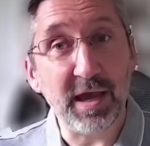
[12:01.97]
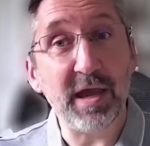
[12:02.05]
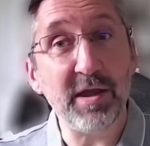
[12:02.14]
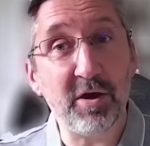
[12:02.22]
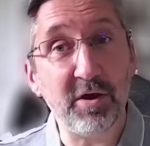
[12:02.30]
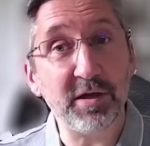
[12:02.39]

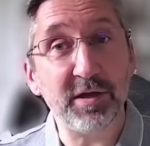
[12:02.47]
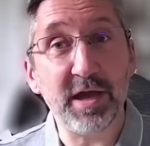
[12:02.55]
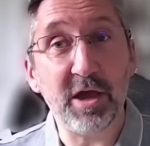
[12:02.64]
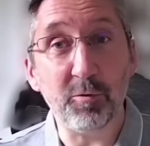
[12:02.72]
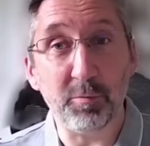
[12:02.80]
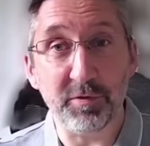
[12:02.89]
AI can
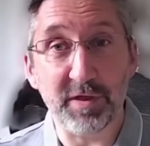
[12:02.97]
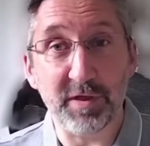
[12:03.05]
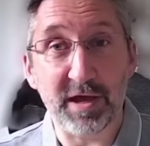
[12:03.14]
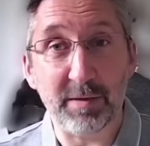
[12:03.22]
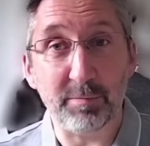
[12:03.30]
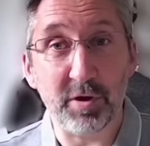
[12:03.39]
help with
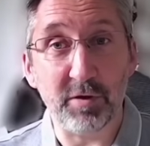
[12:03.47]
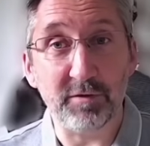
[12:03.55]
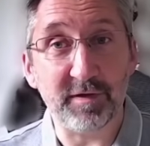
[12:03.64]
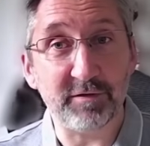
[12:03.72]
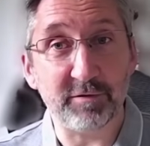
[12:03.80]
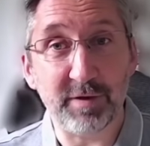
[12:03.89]
that
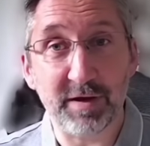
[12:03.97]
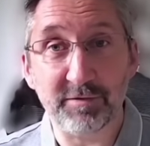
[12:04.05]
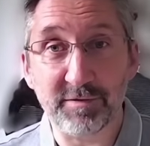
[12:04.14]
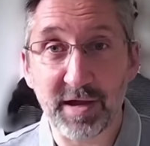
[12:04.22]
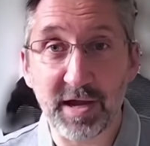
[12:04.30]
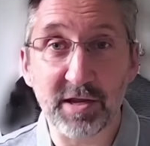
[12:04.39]
process around
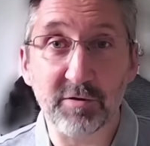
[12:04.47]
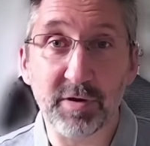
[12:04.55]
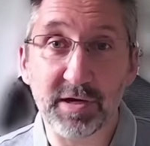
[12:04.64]
tailoring and